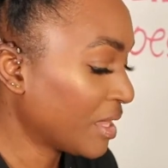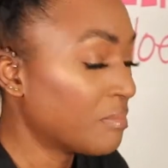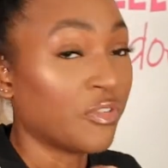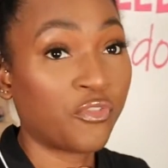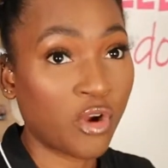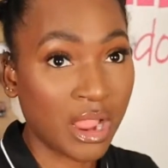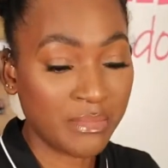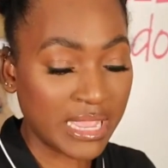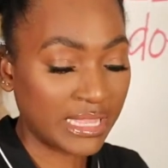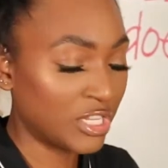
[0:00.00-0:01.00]
Before I
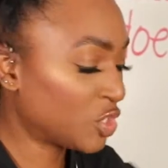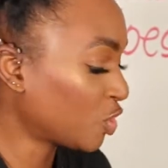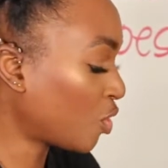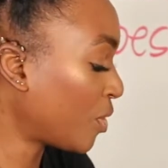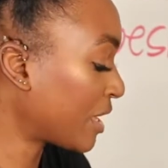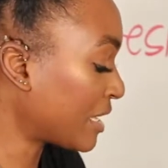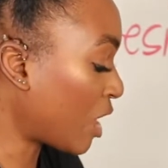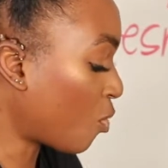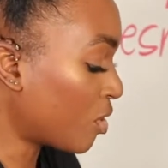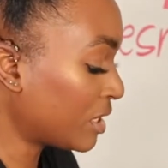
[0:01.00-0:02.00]
make it into a wig.
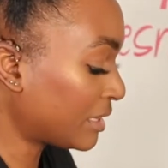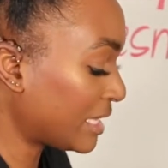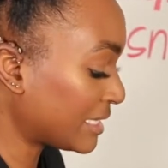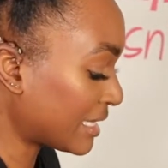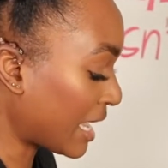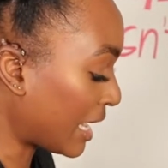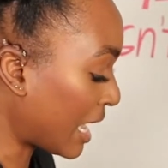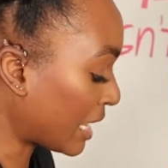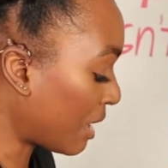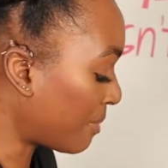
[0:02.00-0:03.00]
Now, one of the things that I
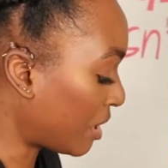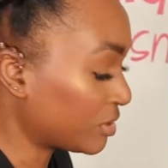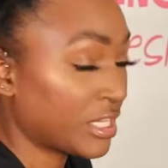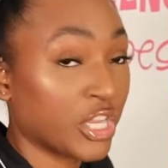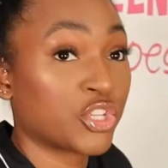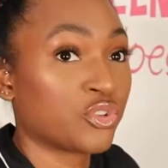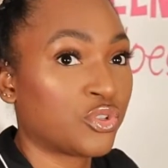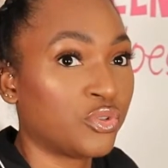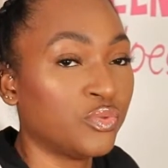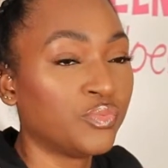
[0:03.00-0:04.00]
like about texture
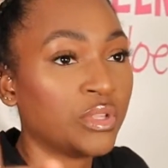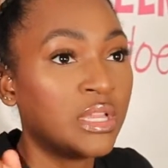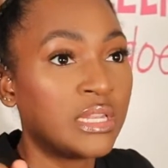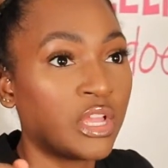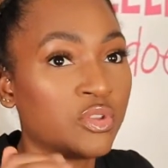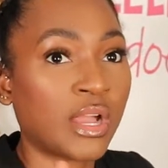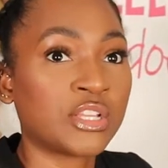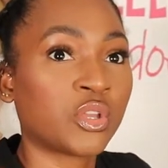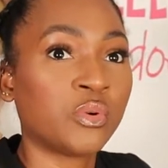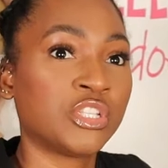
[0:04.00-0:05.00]
2, now you
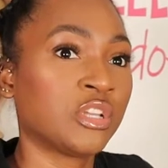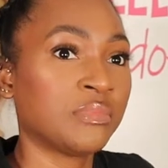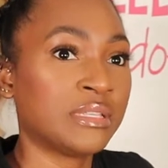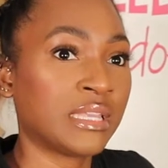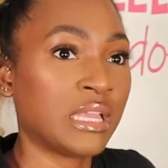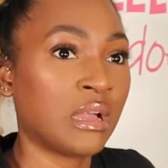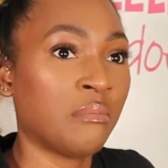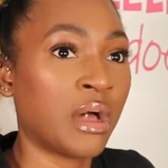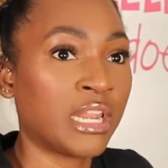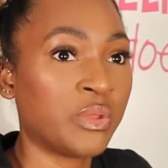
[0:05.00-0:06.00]
guys always hear me say a
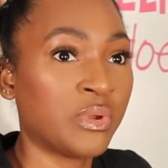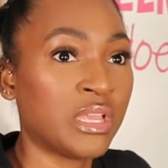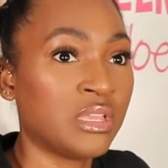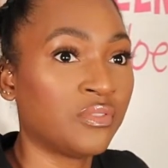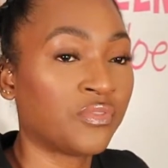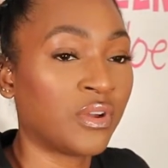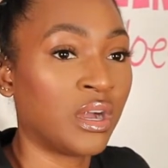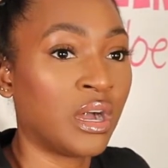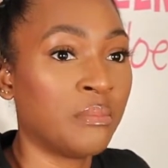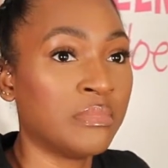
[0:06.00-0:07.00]
body wave
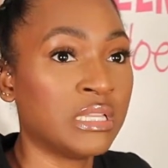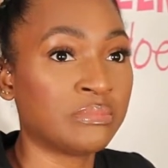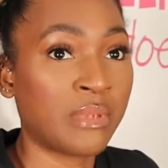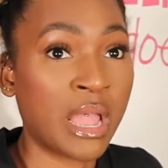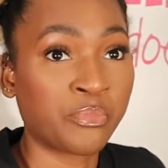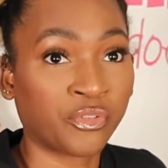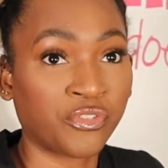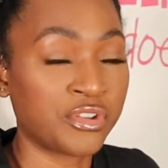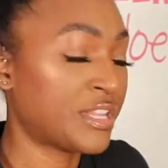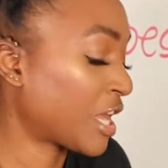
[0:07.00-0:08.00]
is my
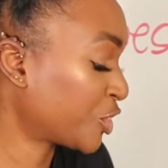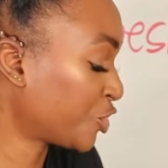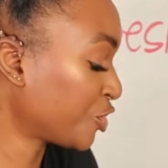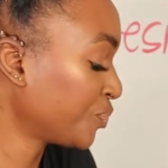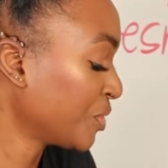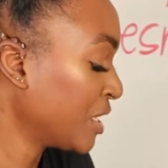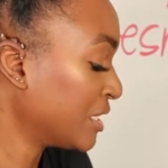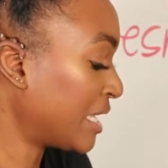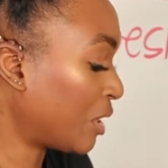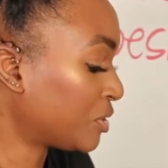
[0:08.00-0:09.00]
preferred texture.
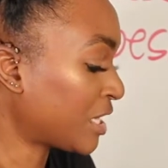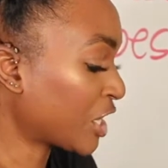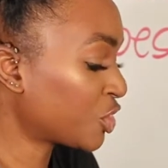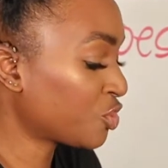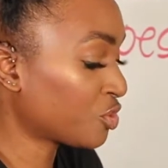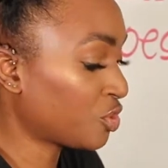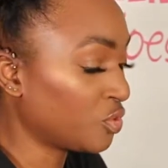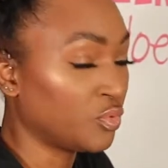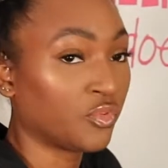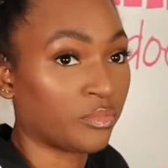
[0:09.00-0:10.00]
Now, texture
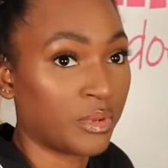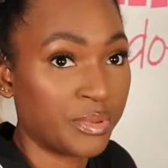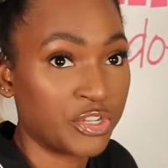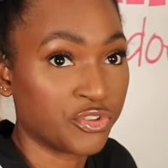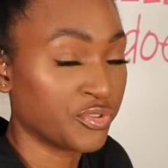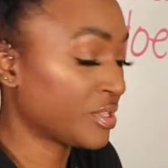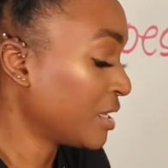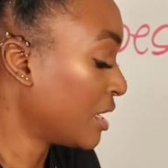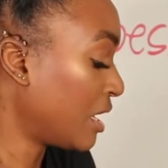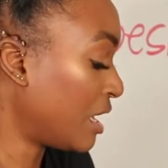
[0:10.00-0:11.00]
2 from the pictures
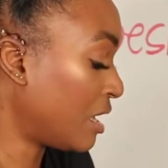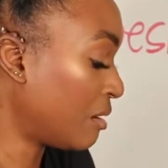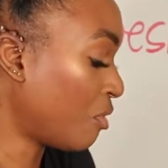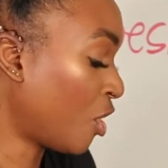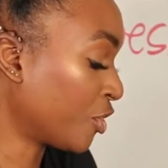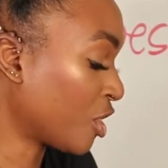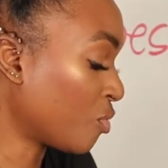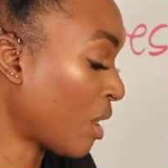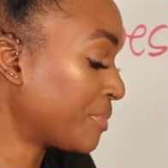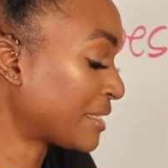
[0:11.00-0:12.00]
on her
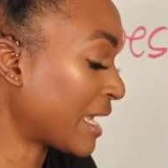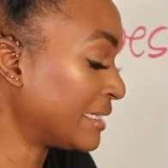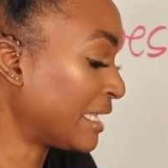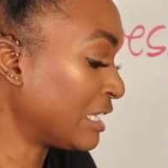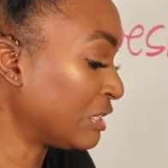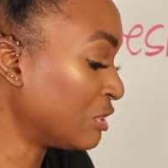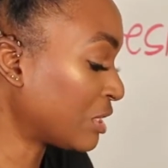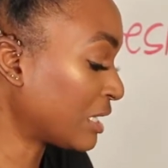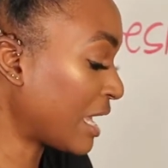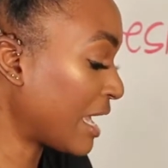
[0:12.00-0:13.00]
website, they
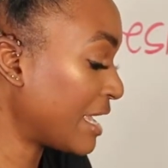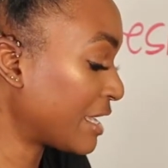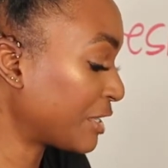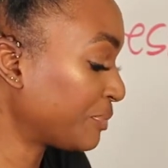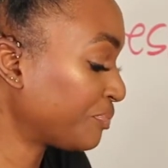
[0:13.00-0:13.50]
look like